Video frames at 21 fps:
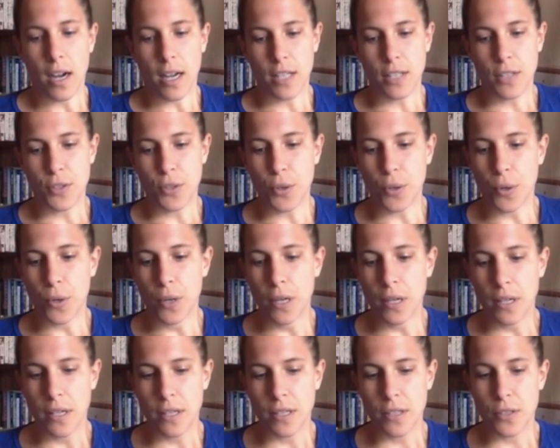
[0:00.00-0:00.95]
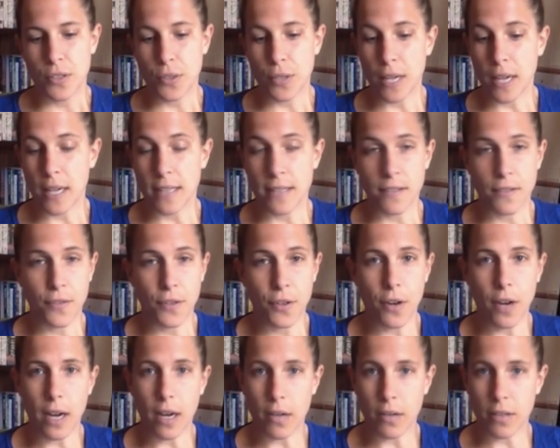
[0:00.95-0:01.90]
So yes, if
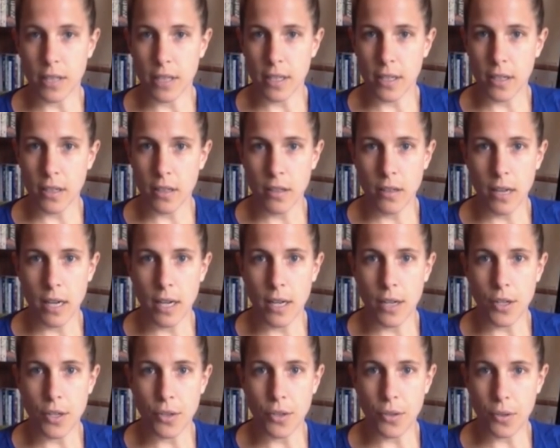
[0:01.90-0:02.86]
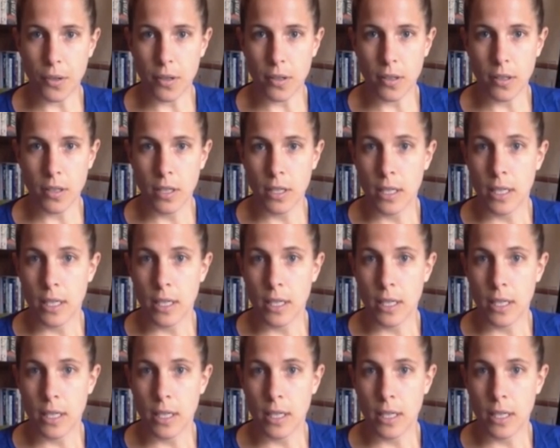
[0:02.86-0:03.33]
you're out there and you're